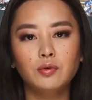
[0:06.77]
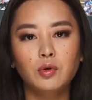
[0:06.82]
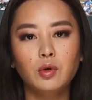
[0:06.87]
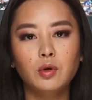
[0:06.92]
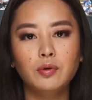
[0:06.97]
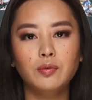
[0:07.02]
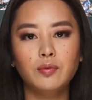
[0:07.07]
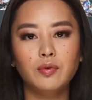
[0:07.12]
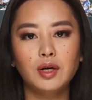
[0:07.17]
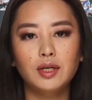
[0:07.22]

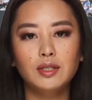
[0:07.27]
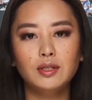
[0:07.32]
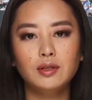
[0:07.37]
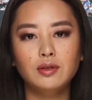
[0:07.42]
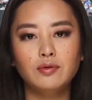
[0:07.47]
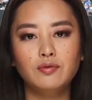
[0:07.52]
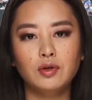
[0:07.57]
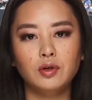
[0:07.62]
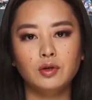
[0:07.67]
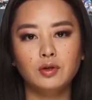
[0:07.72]
who will play
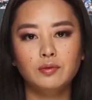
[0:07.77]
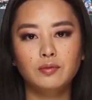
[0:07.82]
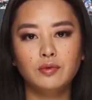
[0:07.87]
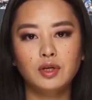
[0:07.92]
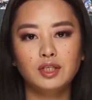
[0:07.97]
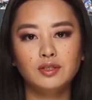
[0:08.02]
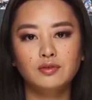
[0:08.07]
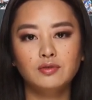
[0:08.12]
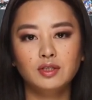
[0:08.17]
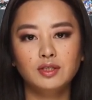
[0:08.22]
in the third
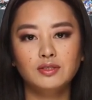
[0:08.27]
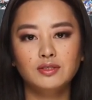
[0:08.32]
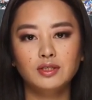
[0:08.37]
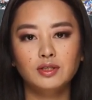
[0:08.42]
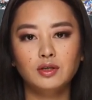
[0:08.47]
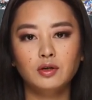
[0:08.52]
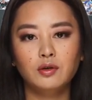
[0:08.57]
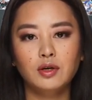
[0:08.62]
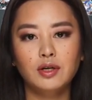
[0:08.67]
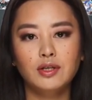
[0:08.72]
round at
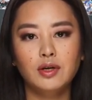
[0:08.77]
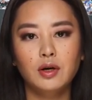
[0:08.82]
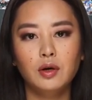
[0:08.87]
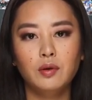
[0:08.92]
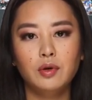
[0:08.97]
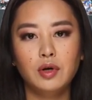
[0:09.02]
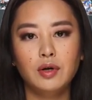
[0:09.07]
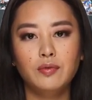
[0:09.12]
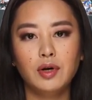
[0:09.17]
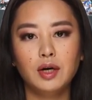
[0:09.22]
the US
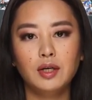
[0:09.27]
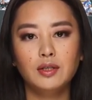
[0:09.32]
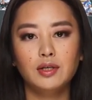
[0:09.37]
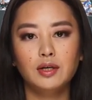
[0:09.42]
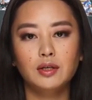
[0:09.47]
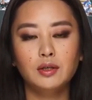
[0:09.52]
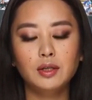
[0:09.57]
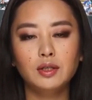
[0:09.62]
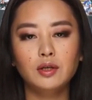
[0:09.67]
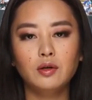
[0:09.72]
Open
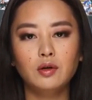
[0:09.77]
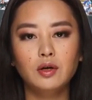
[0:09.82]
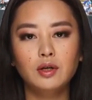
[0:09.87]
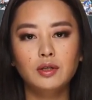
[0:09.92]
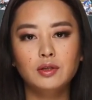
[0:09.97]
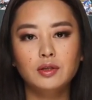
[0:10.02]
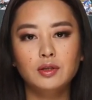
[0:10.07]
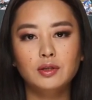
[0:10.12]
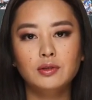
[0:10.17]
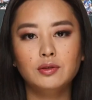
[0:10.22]
event in New
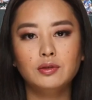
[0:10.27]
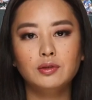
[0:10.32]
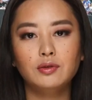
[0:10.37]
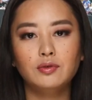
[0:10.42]
York.